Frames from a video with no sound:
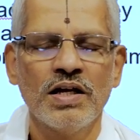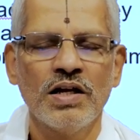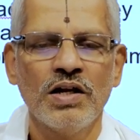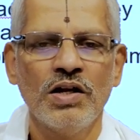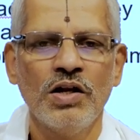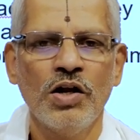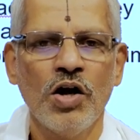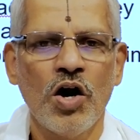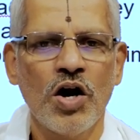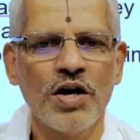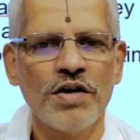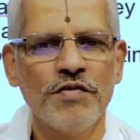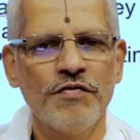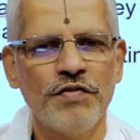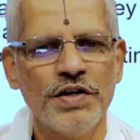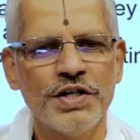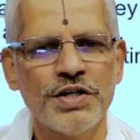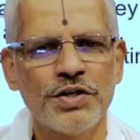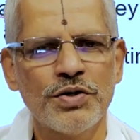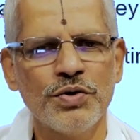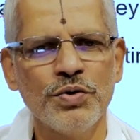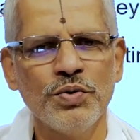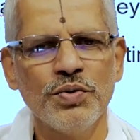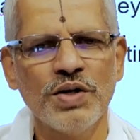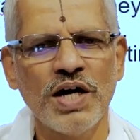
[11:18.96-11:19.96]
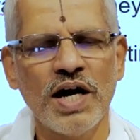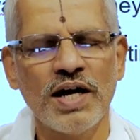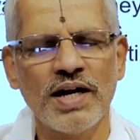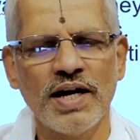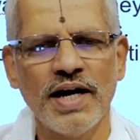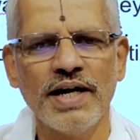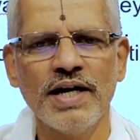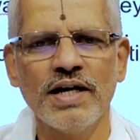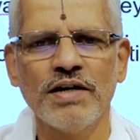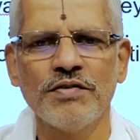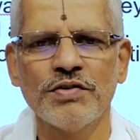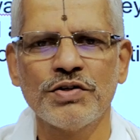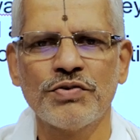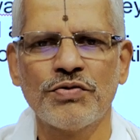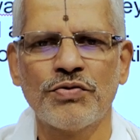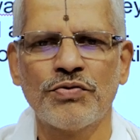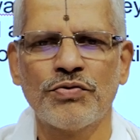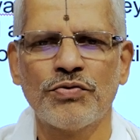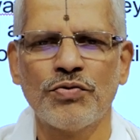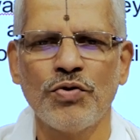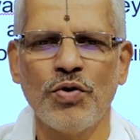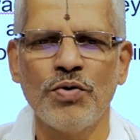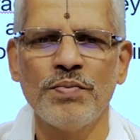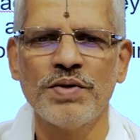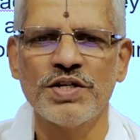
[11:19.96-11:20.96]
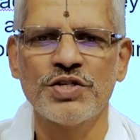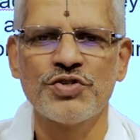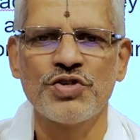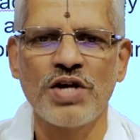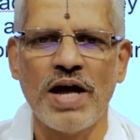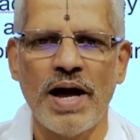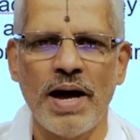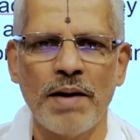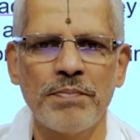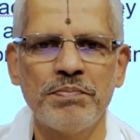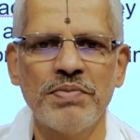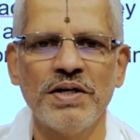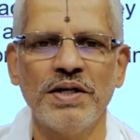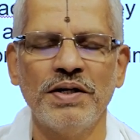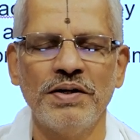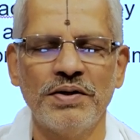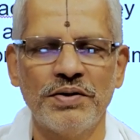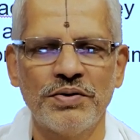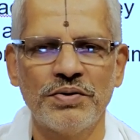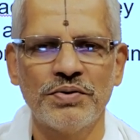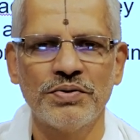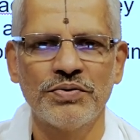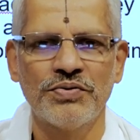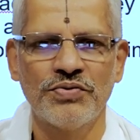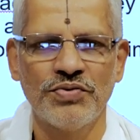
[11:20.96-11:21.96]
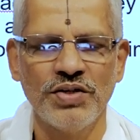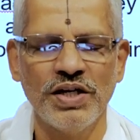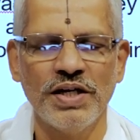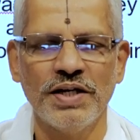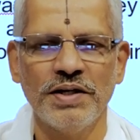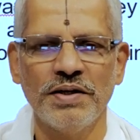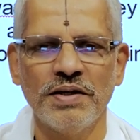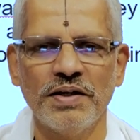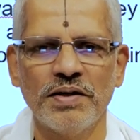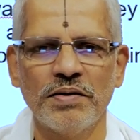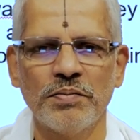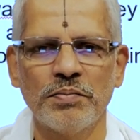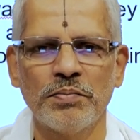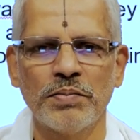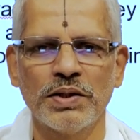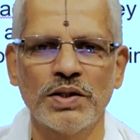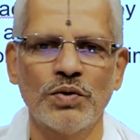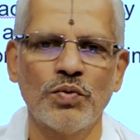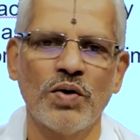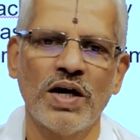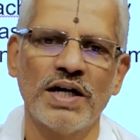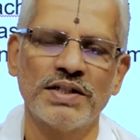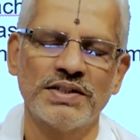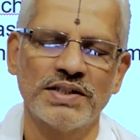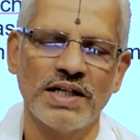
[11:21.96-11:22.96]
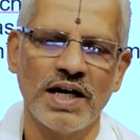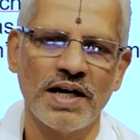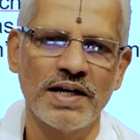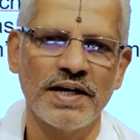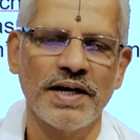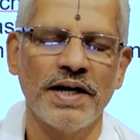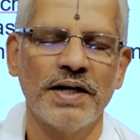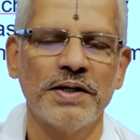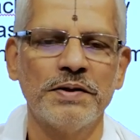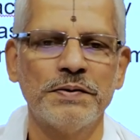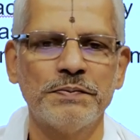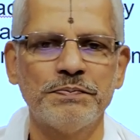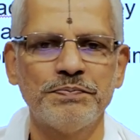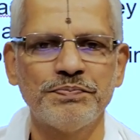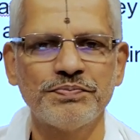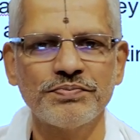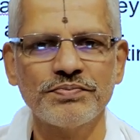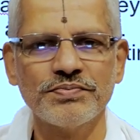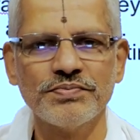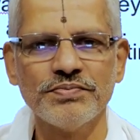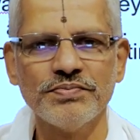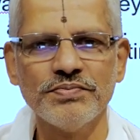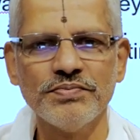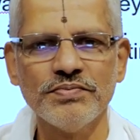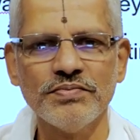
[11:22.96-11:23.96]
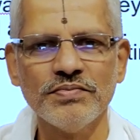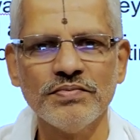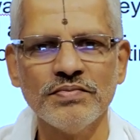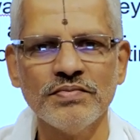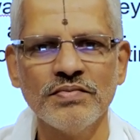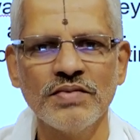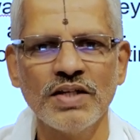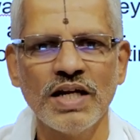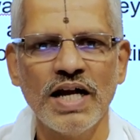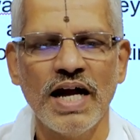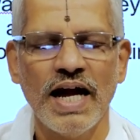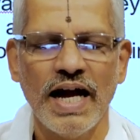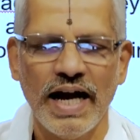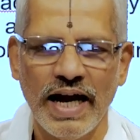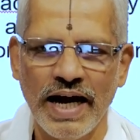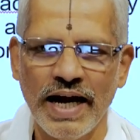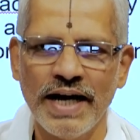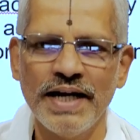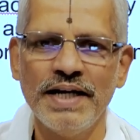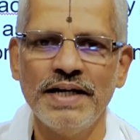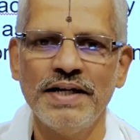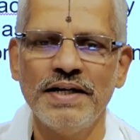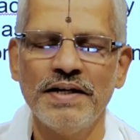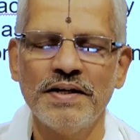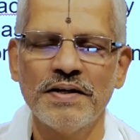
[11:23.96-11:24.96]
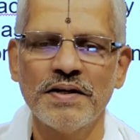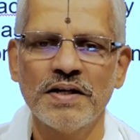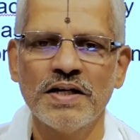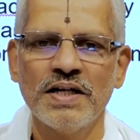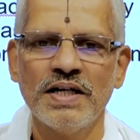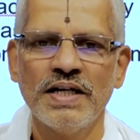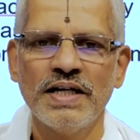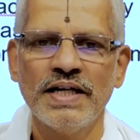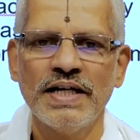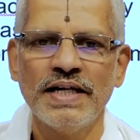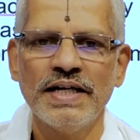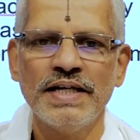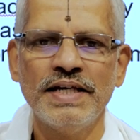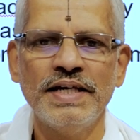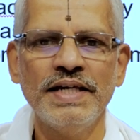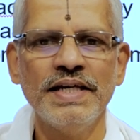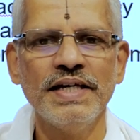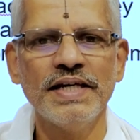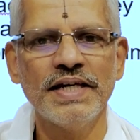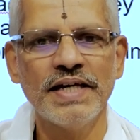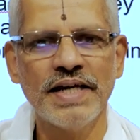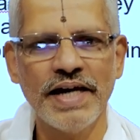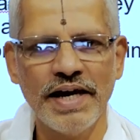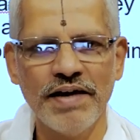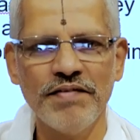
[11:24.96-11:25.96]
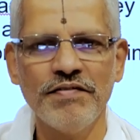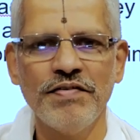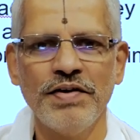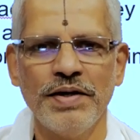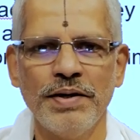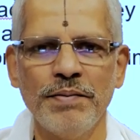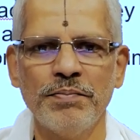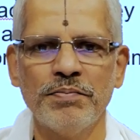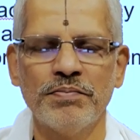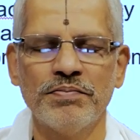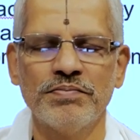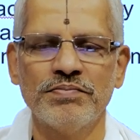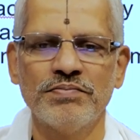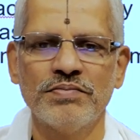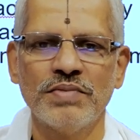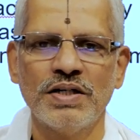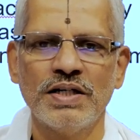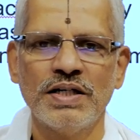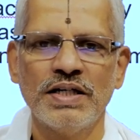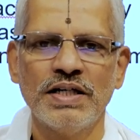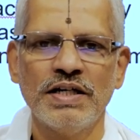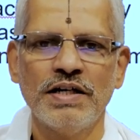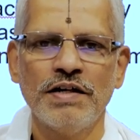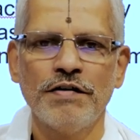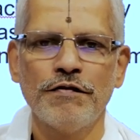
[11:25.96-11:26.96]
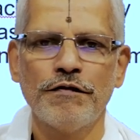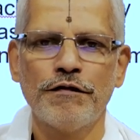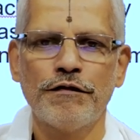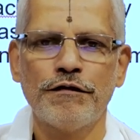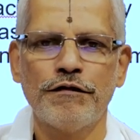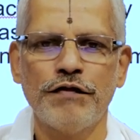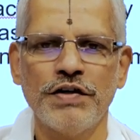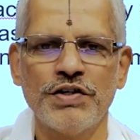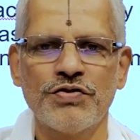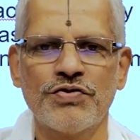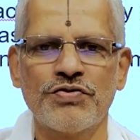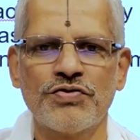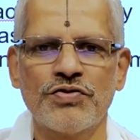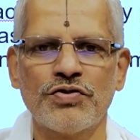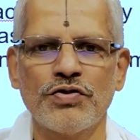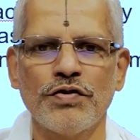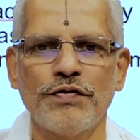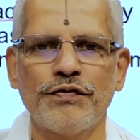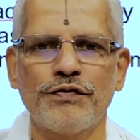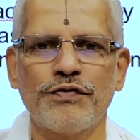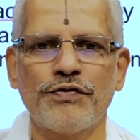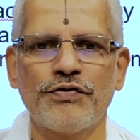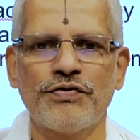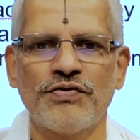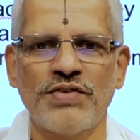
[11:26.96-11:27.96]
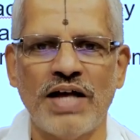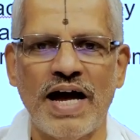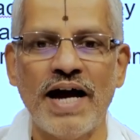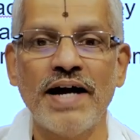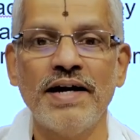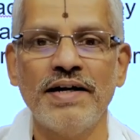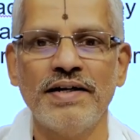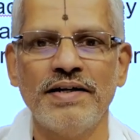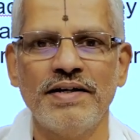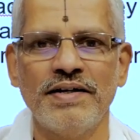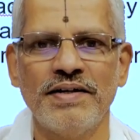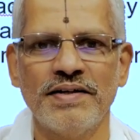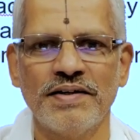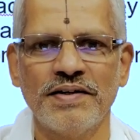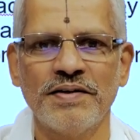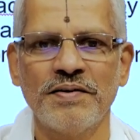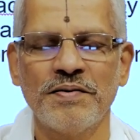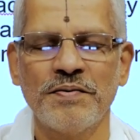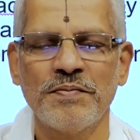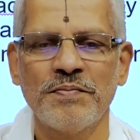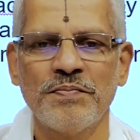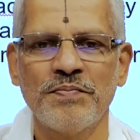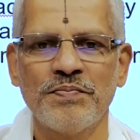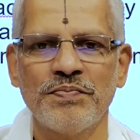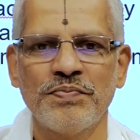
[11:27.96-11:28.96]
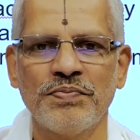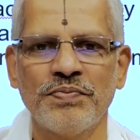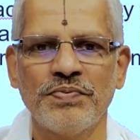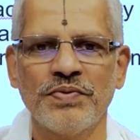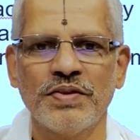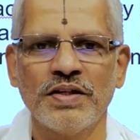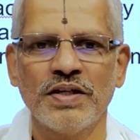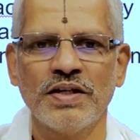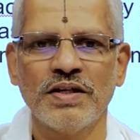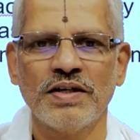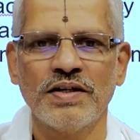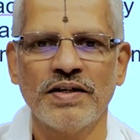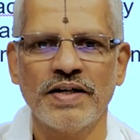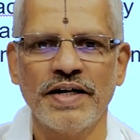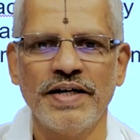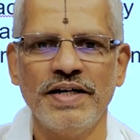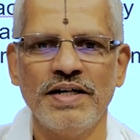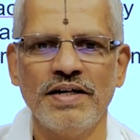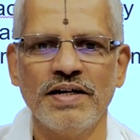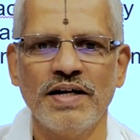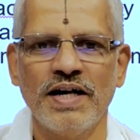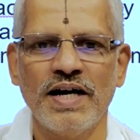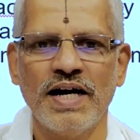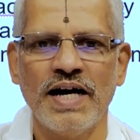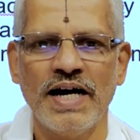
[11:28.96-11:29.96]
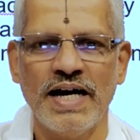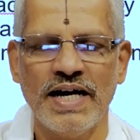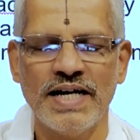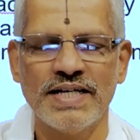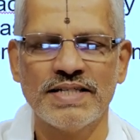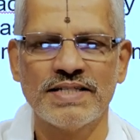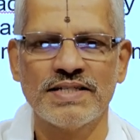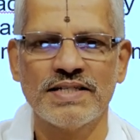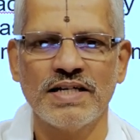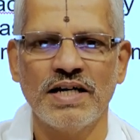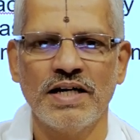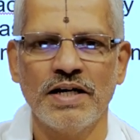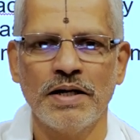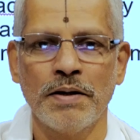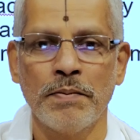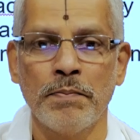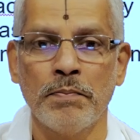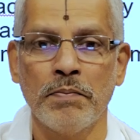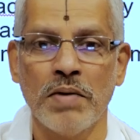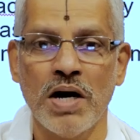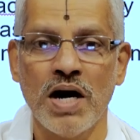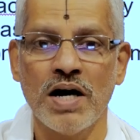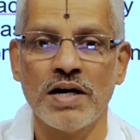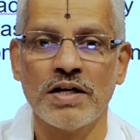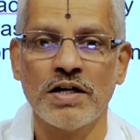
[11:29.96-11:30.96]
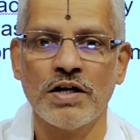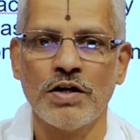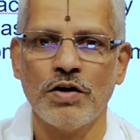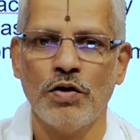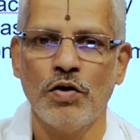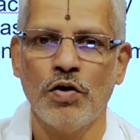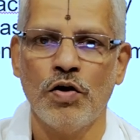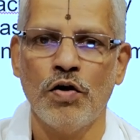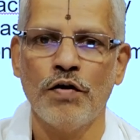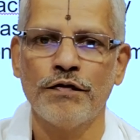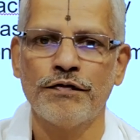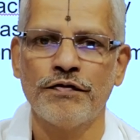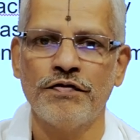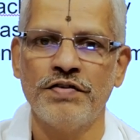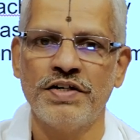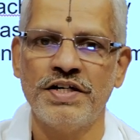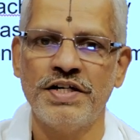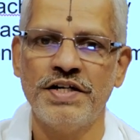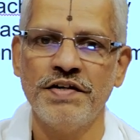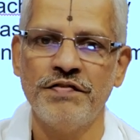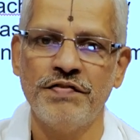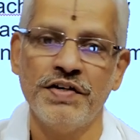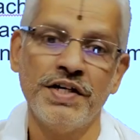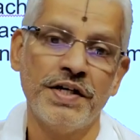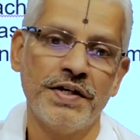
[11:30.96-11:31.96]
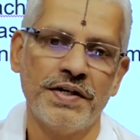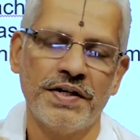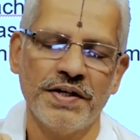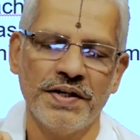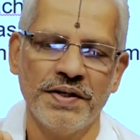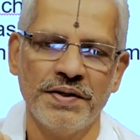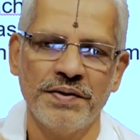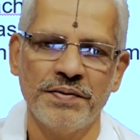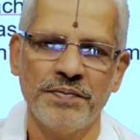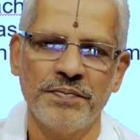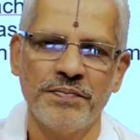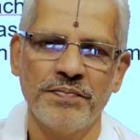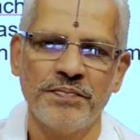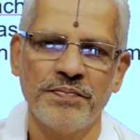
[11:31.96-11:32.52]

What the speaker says: Lord Vishnu Narayana was so much happy to see Madhvacharya, and he gave him fist of sand, right, as a mark of divinity.